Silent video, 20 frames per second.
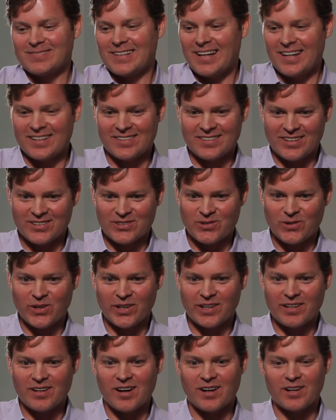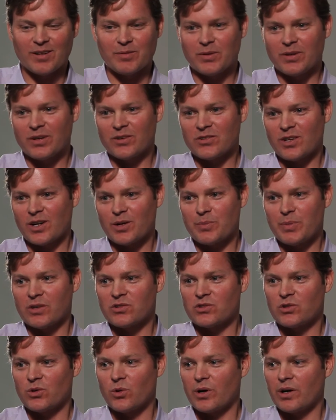it's it's really not a there's not a big
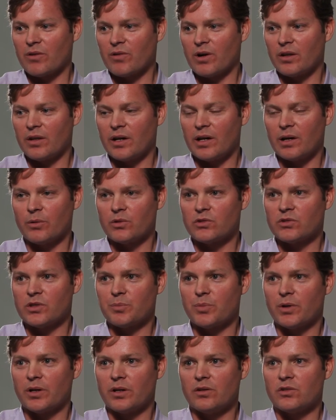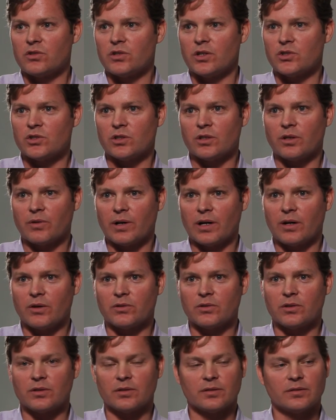story around that. It was simply a decision
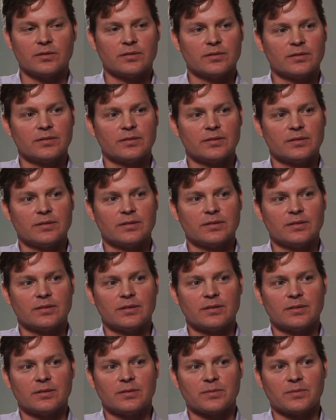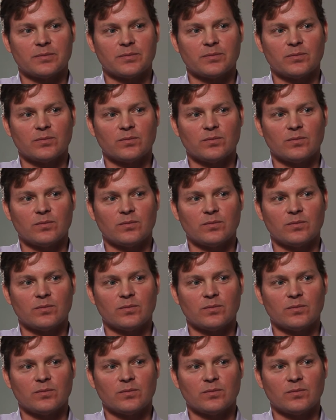around. Okay. How about